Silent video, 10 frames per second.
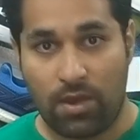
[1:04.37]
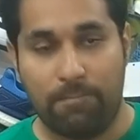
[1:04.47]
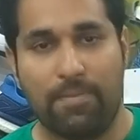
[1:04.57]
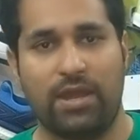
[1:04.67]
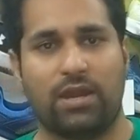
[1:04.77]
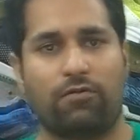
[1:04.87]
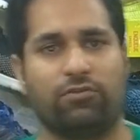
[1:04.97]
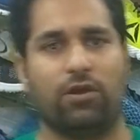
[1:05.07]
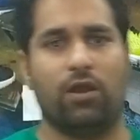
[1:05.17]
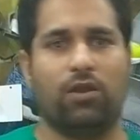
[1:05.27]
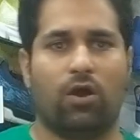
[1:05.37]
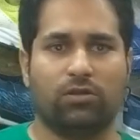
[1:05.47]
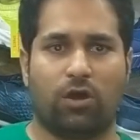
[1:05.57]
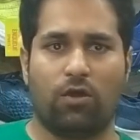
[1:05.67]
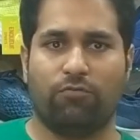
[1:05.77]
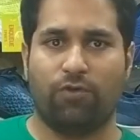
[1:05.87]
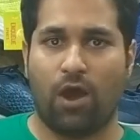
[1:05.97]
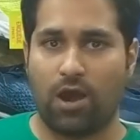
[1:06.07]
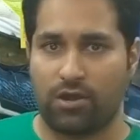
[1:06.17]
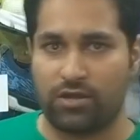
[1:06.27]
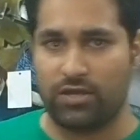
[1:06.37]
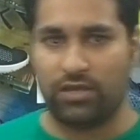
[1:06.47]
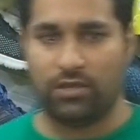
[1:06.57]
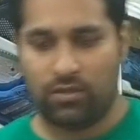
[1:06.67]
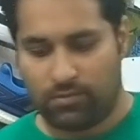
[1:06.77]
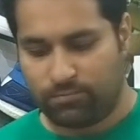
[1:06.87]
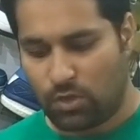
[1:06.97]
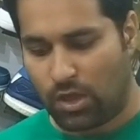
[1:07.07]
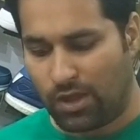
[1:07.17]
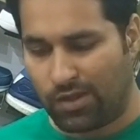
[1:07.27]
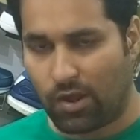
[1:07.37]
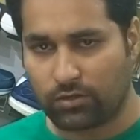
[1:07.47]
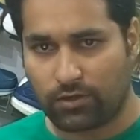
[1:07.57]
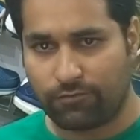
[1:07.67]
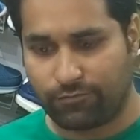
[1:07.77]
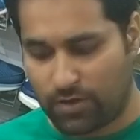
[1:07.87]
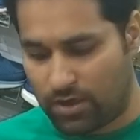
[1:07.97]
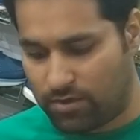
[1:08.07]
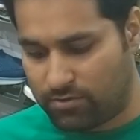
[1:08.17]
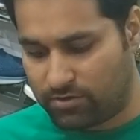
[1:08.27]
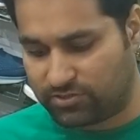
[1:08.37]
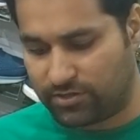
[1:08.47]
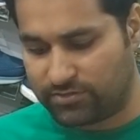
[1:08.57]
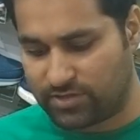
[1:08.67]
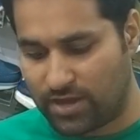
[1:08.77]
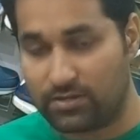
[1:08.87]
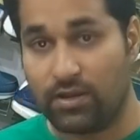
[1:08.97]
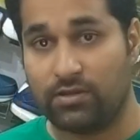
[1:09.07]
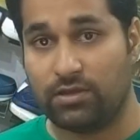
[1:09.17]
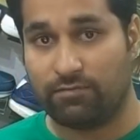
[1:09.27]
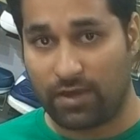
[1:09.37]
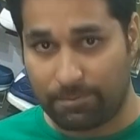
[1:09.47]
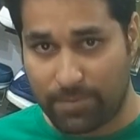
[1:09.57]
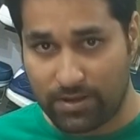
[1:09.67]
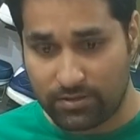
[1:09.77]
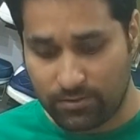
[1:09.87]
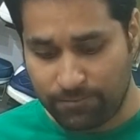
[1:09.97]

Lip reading: made after a lot of R&D, a lot of research and development.